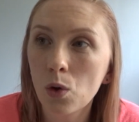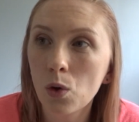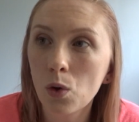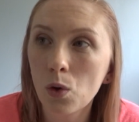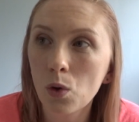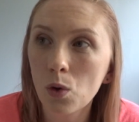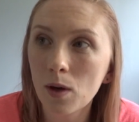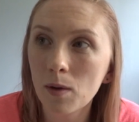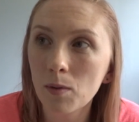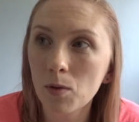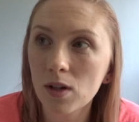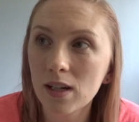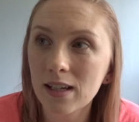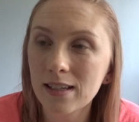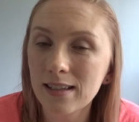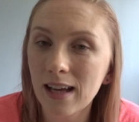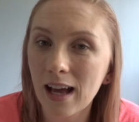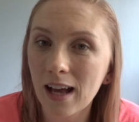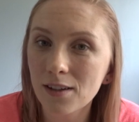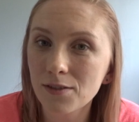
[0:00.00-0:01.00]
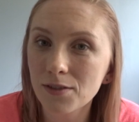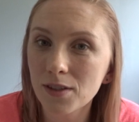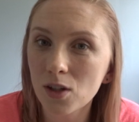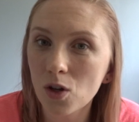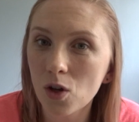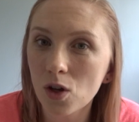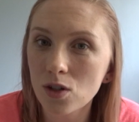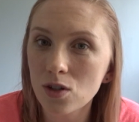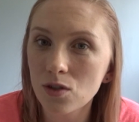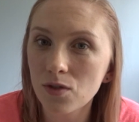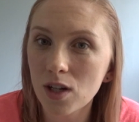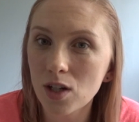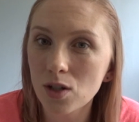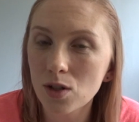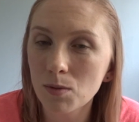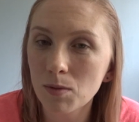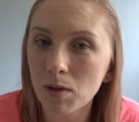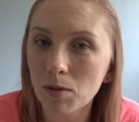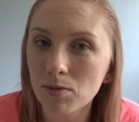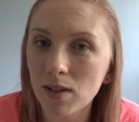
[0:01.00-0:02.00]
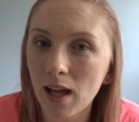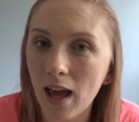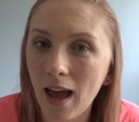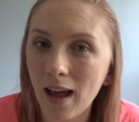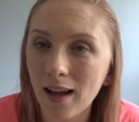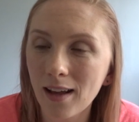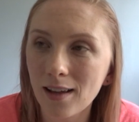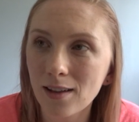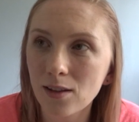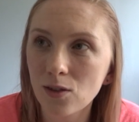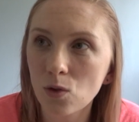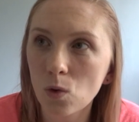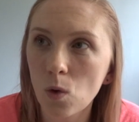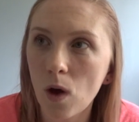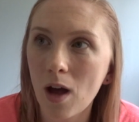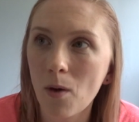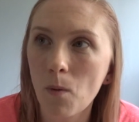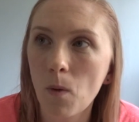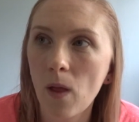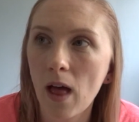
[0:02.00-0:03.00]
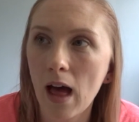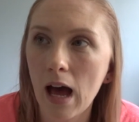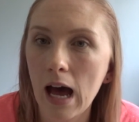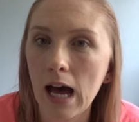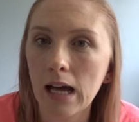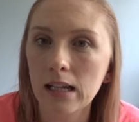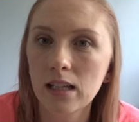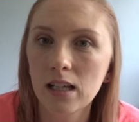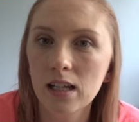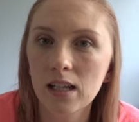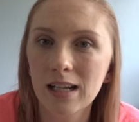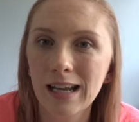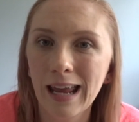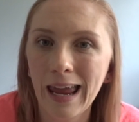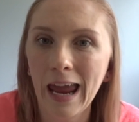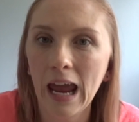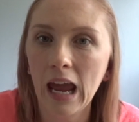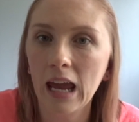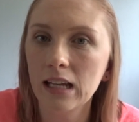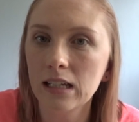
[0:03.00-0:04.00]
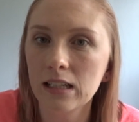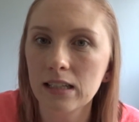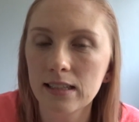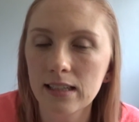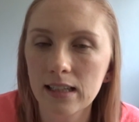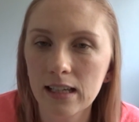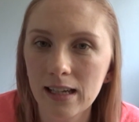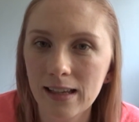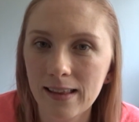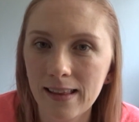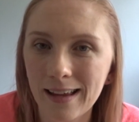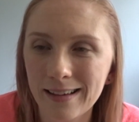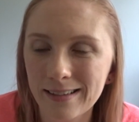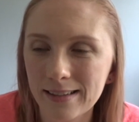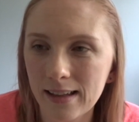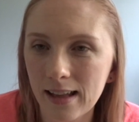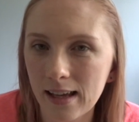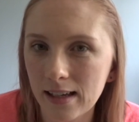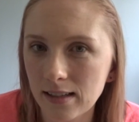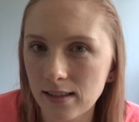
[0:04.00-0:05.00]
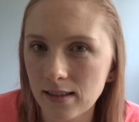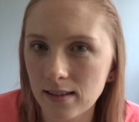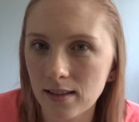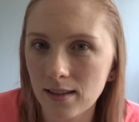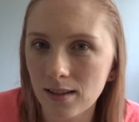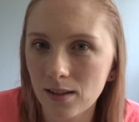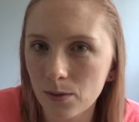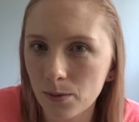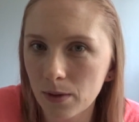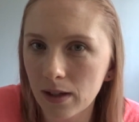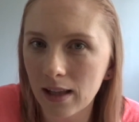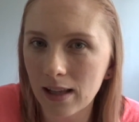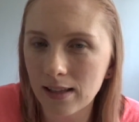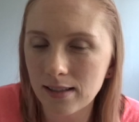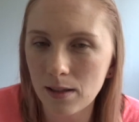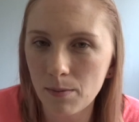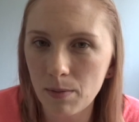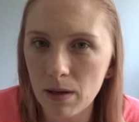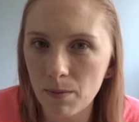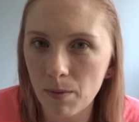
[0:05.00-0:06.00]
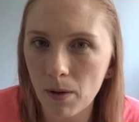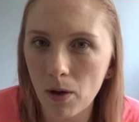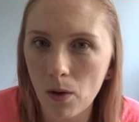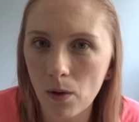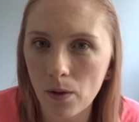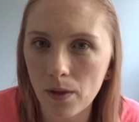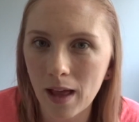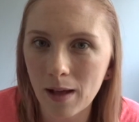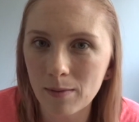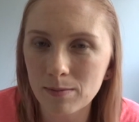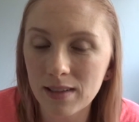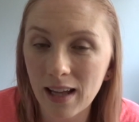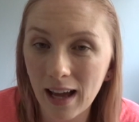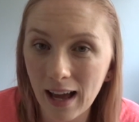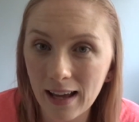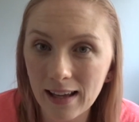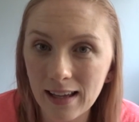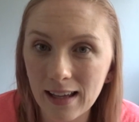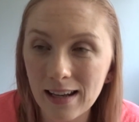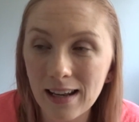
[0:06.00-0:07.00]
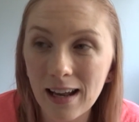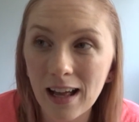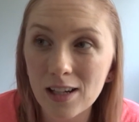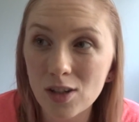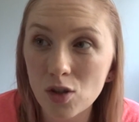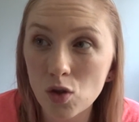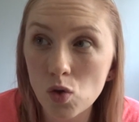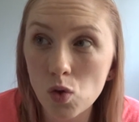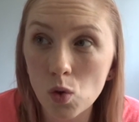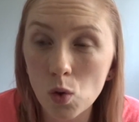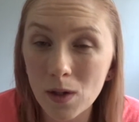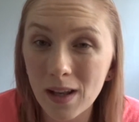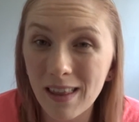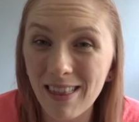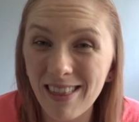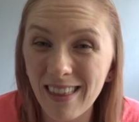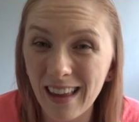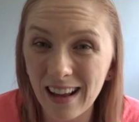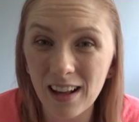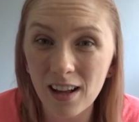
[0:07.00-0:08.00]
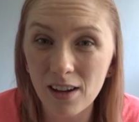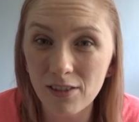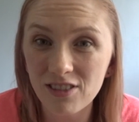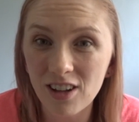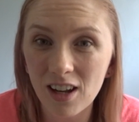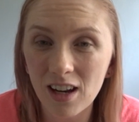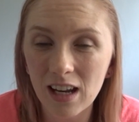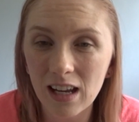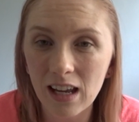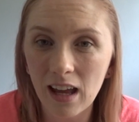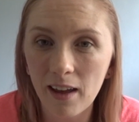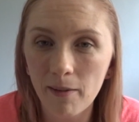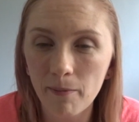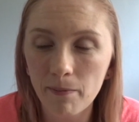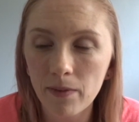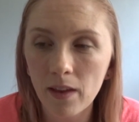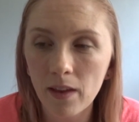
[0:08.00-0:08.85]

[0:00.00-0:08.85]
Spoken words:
who I'm going to tag for the controversial mum tag, so I will add like an end slate at the end of this with a list of people that I'm tagging that I don't think have done it yet,